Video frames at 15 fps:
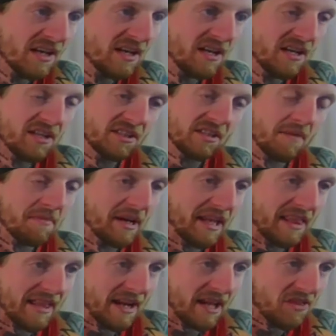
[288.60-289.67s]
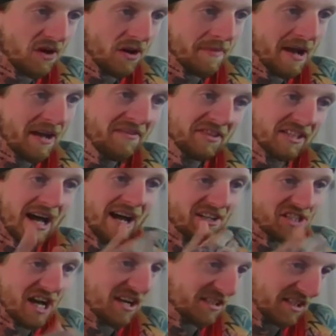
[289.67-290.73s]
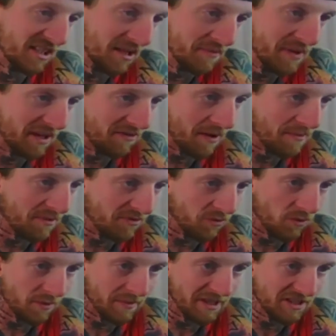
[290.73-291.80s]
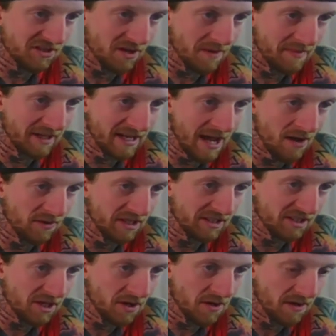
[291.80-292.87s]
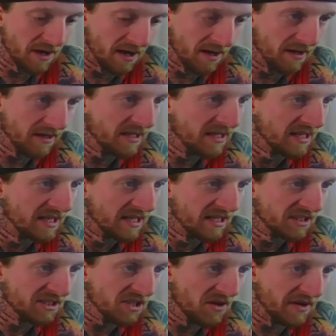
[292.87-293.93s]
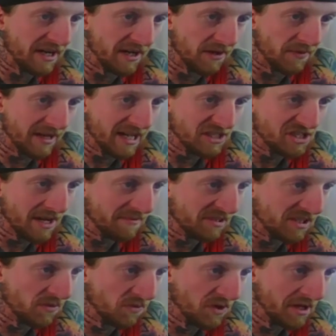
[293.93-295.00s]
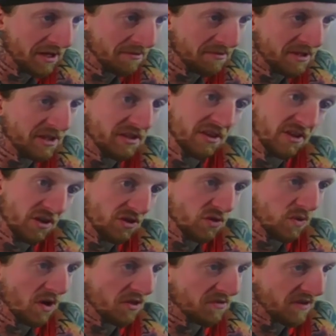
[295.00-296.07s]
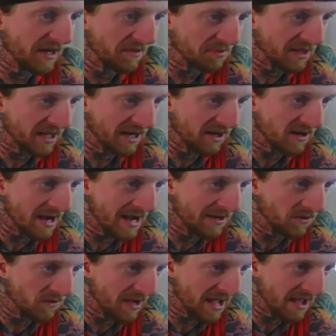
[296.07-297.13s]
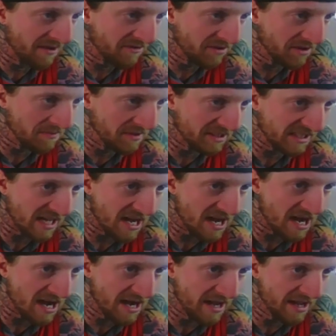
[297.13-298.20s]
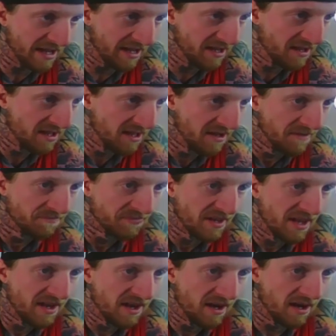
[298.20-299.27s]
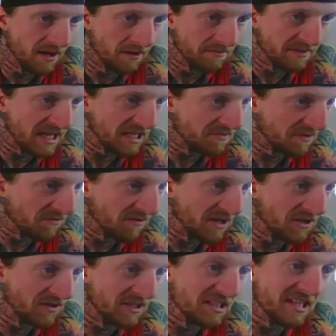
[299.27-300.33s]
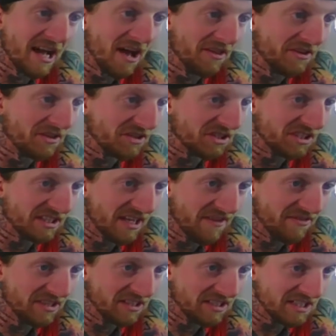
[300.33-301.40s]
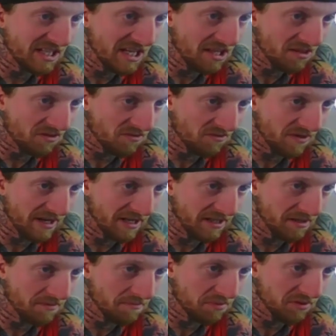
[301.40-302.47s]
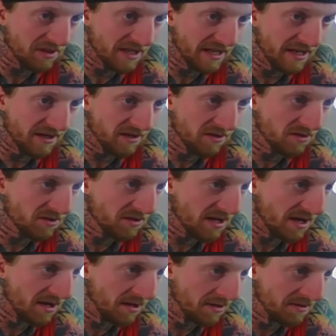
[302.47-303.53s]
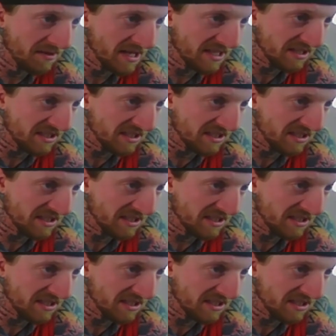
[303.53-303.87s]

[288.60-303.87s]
somebody that I thought about. Even Zion Johnson, the pick right before me. So, now let's go here. We got Jameson Williams, their 12th rated player. I don't have him as high. Desmond Ridder is now their 17th rated player. And that's